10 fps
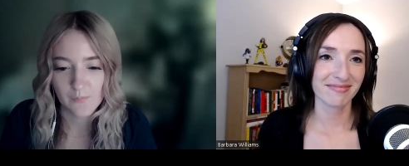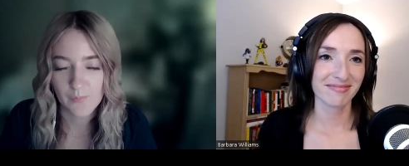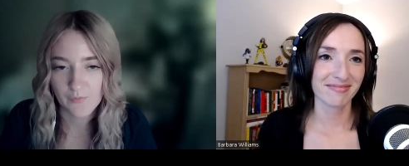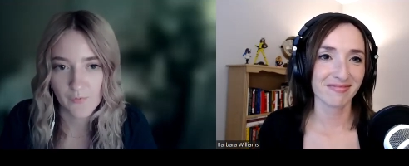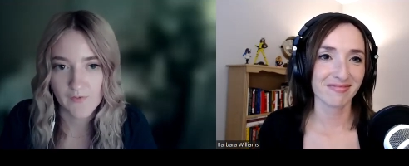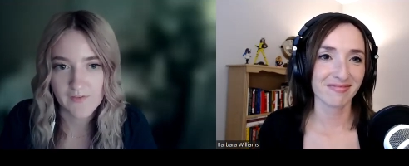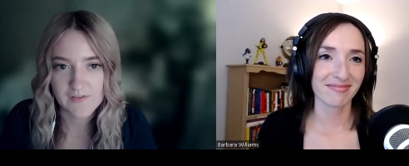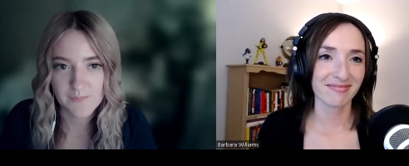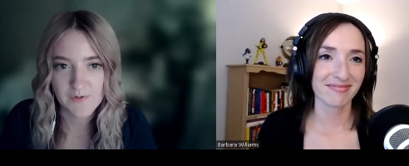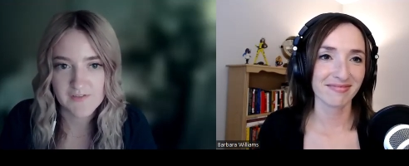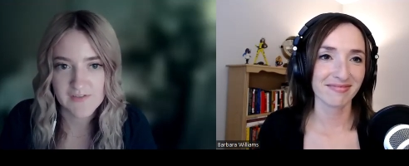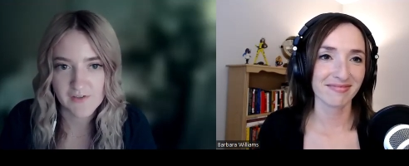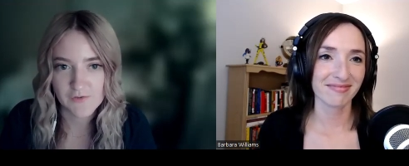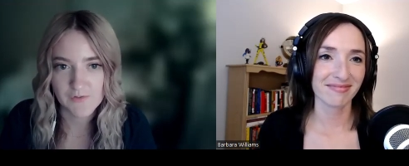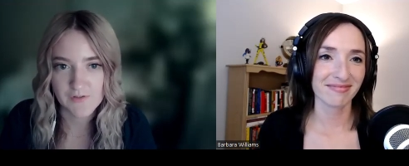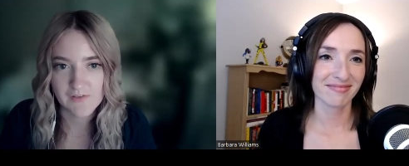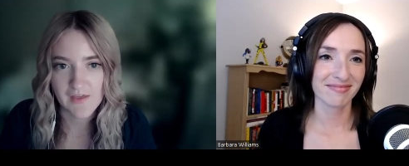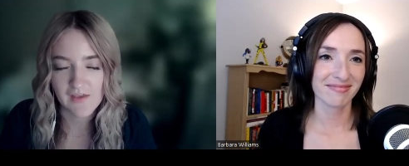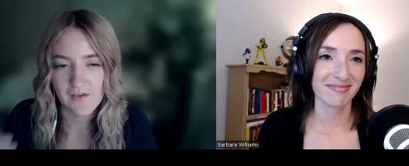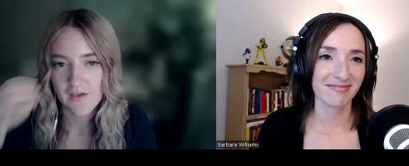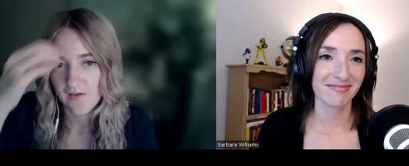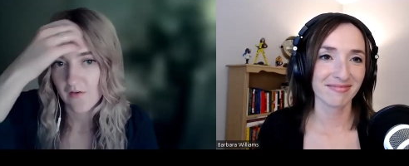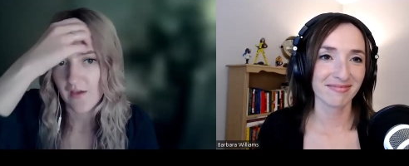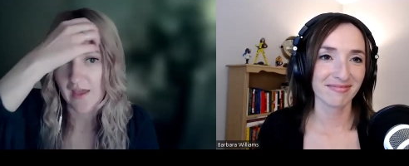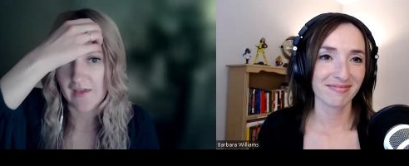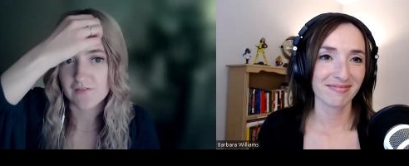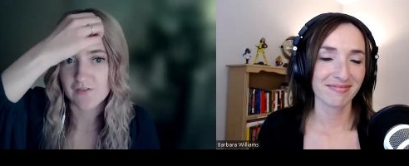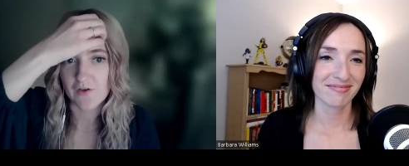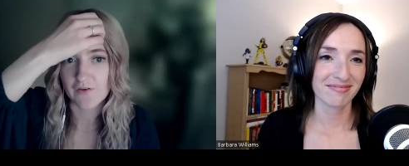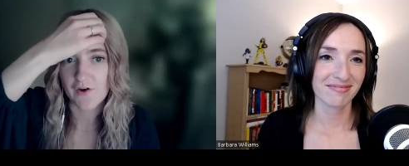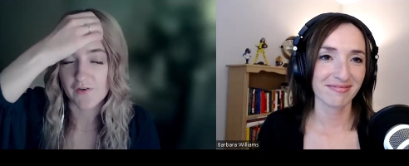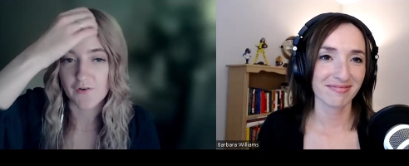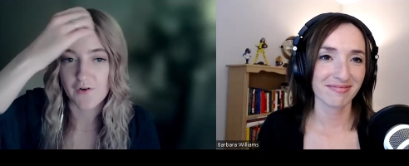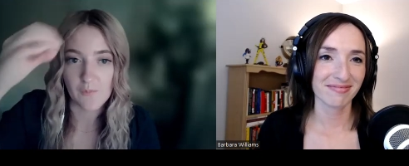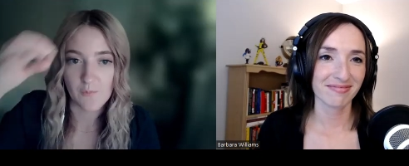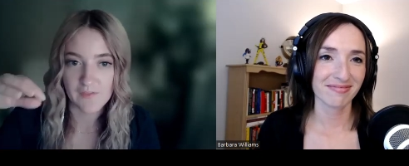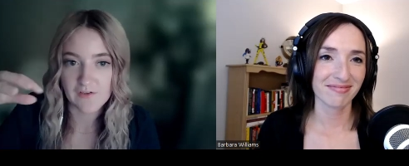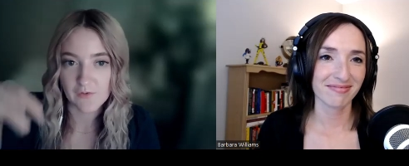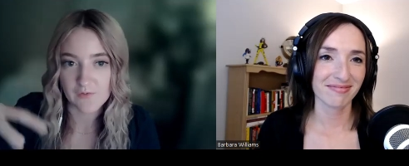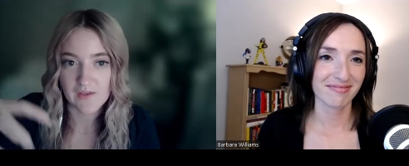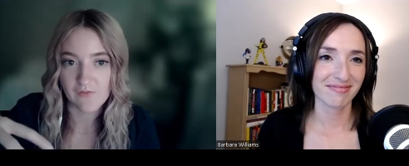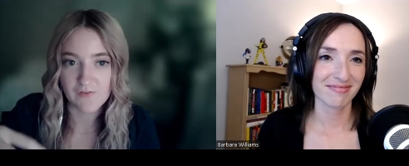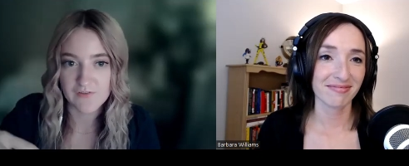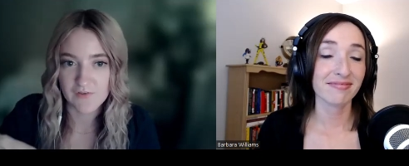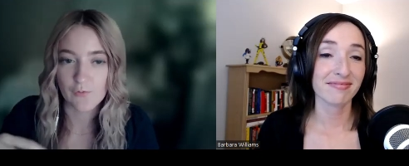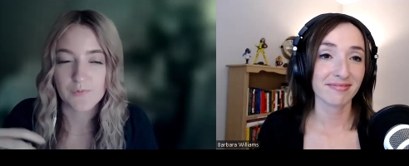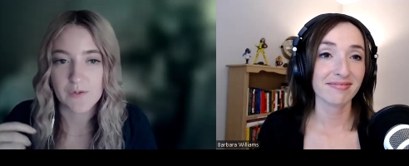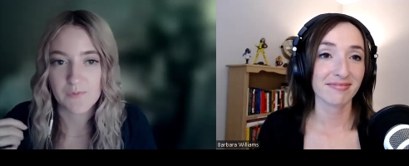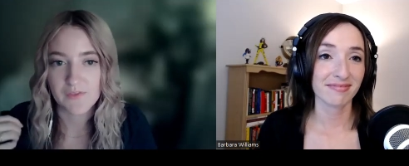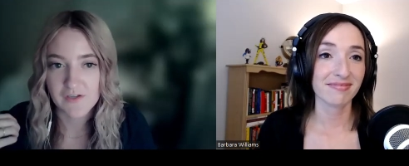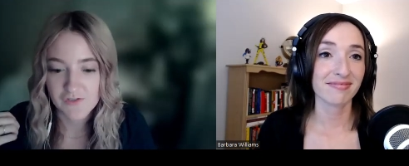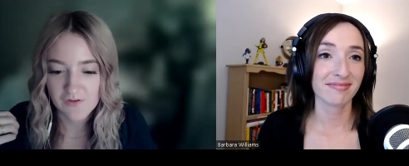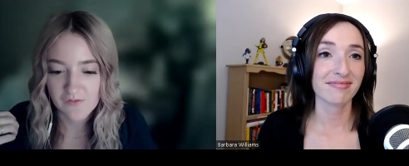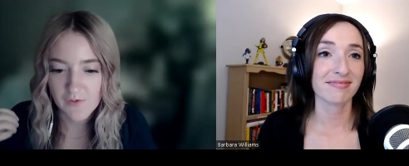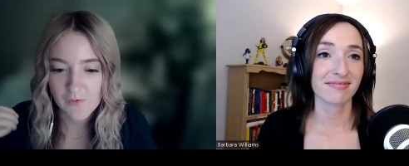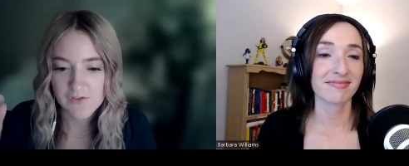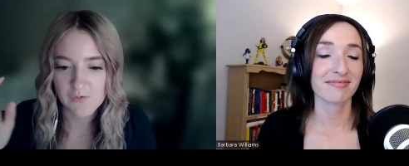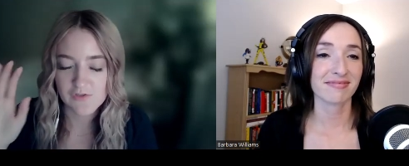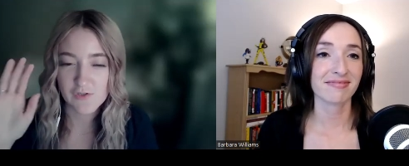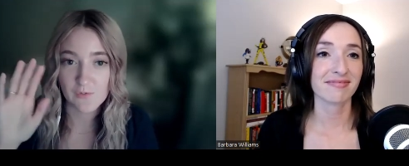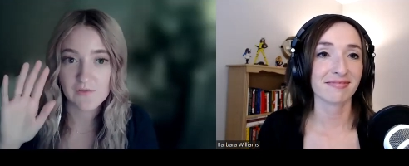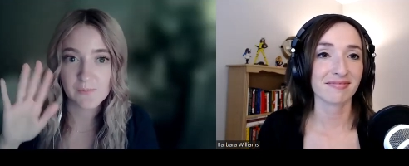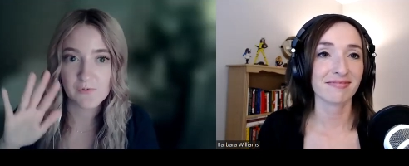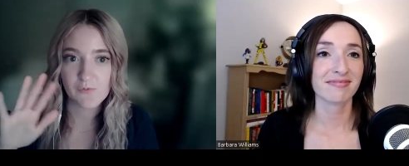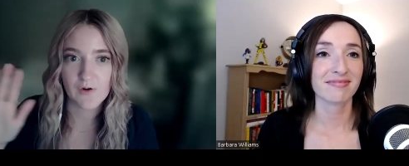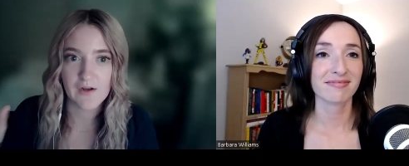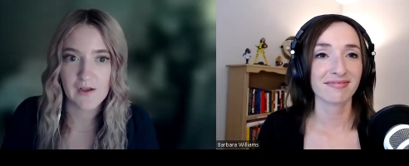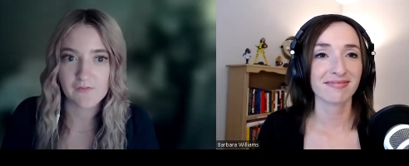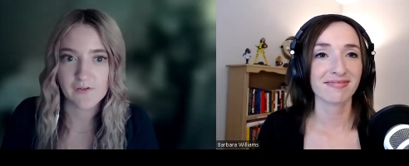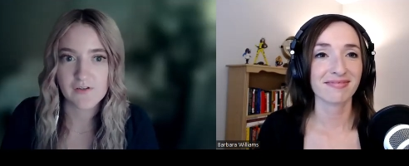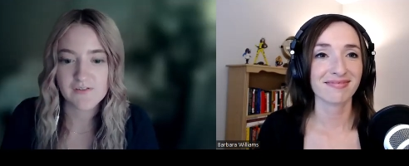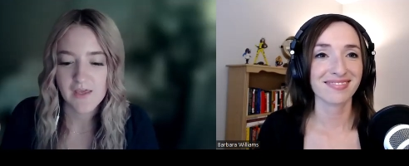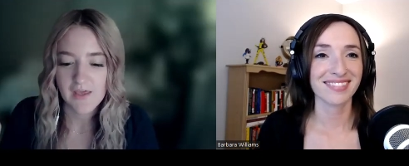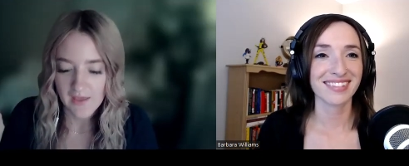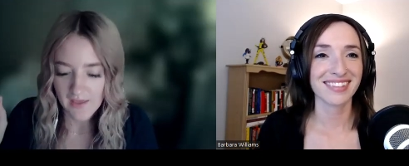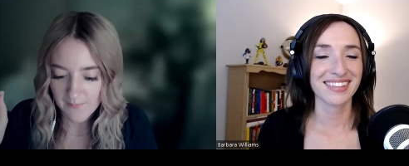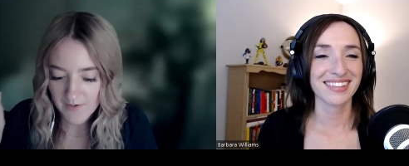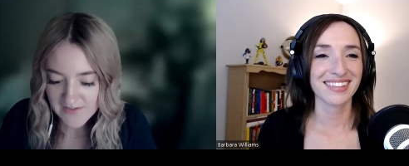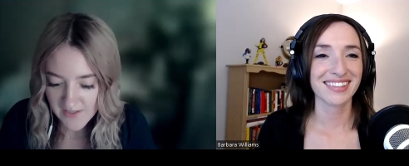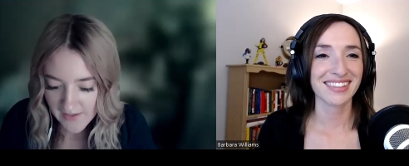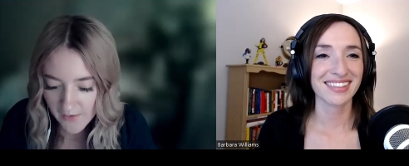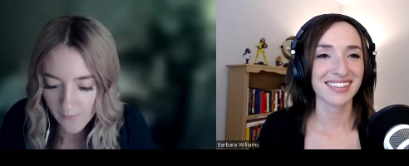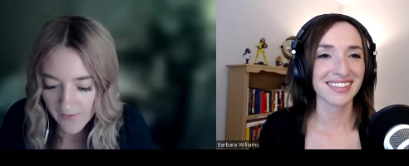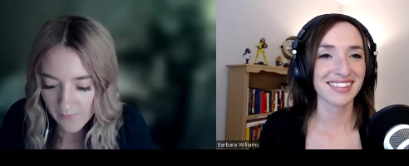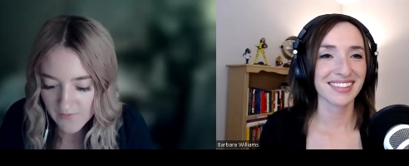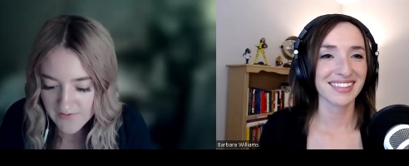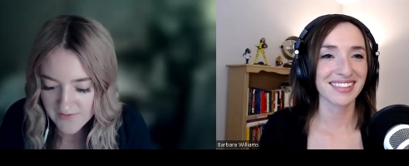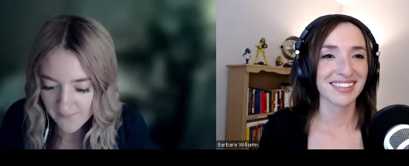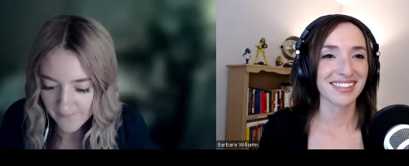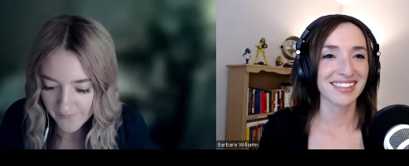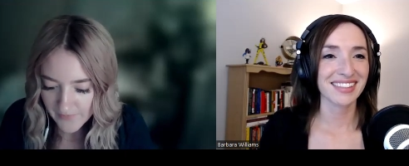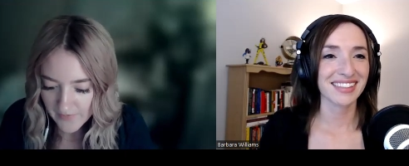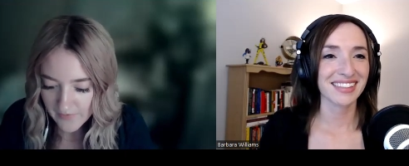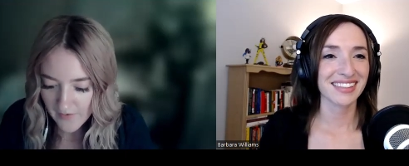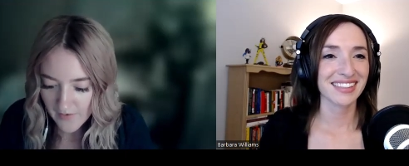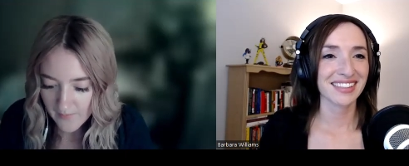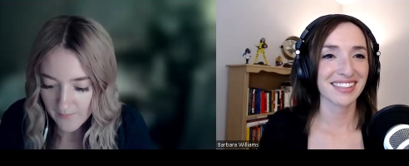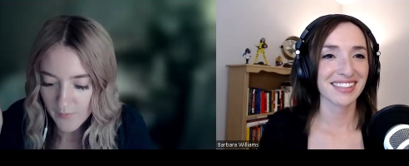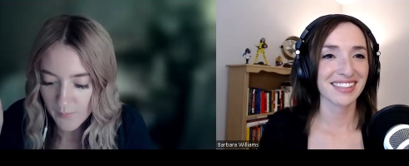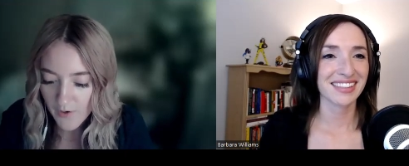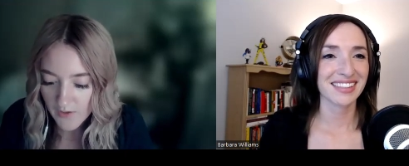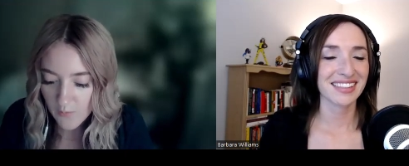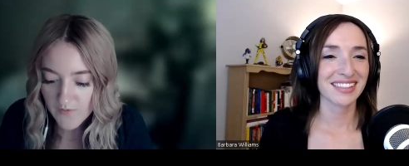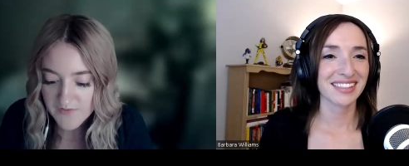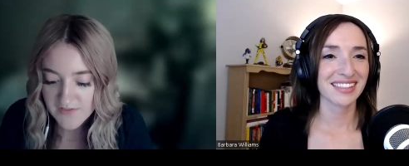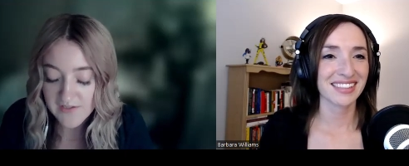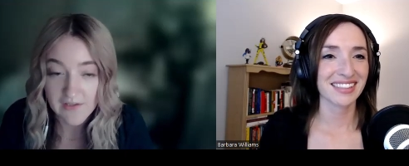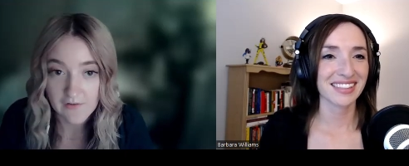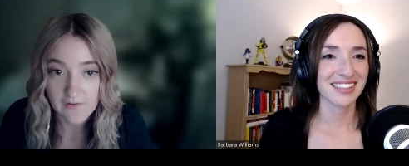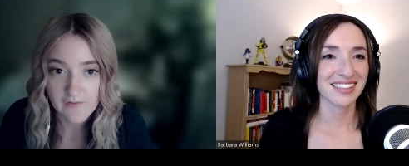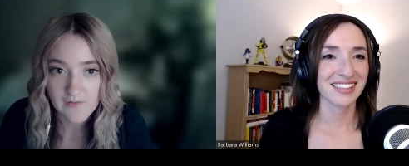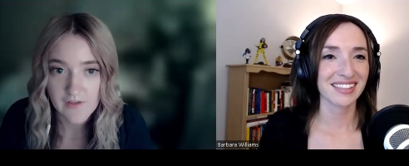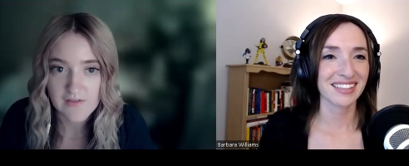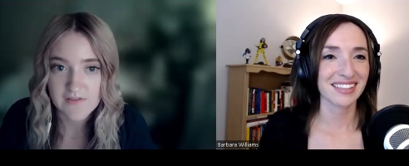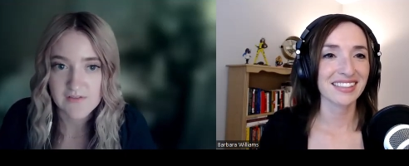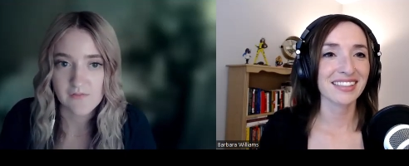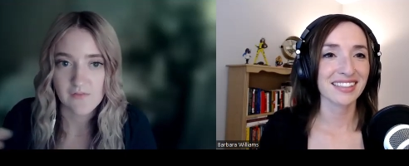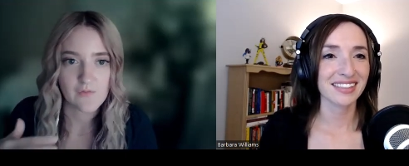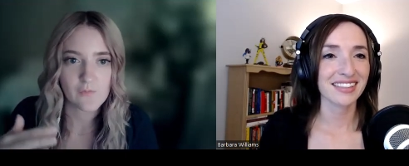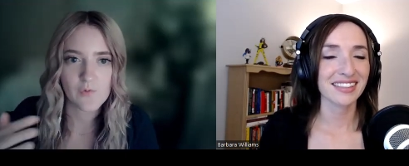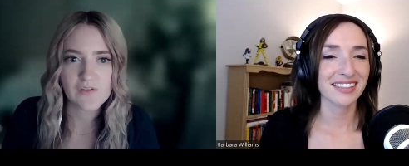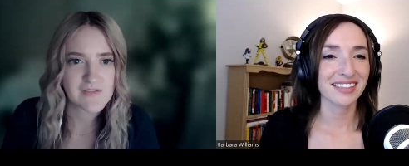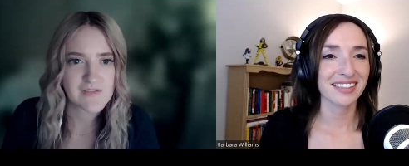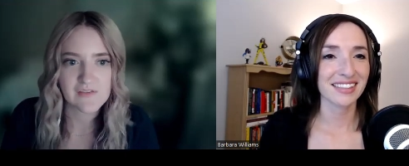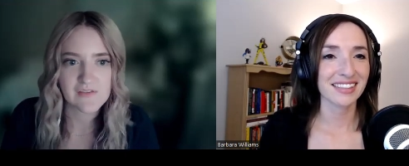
Speaker 1: before this, but it's actually like hands on doctoring where they do like physical manipulation of you. And she would show these before and afters. And my takeaway was um, the body wants to heal, it's we say